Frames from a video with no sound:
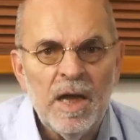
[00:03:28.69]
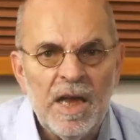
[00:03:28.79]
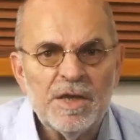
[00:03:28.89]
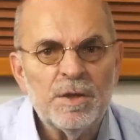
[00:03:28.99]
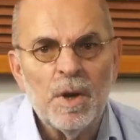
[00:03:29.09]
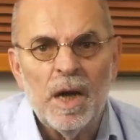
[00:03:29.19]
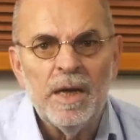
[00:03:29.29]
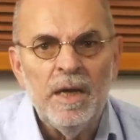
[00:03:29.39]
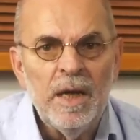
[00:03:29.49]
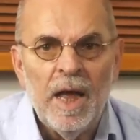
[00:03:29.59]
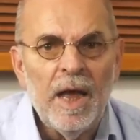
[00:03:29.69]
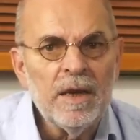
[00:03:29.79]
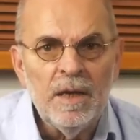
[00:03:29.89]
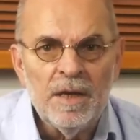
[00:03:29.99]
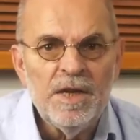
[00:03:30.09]
as dry
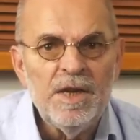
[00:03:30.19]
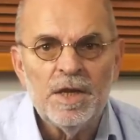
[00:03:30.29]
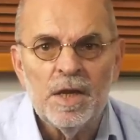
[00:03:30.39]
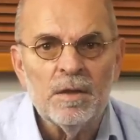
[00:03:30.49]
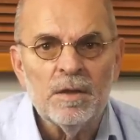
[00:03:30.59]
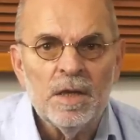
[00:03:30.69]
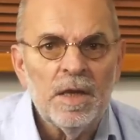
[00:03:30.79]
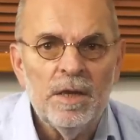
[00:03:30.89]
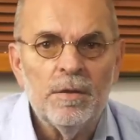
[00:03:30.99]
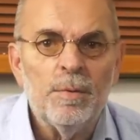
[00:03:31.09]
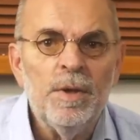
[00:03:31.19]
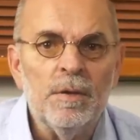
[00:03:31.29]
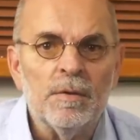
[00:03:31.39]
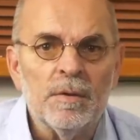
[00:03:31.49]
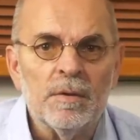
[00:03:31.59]
and detailed in the
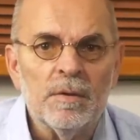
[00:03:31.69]
reel.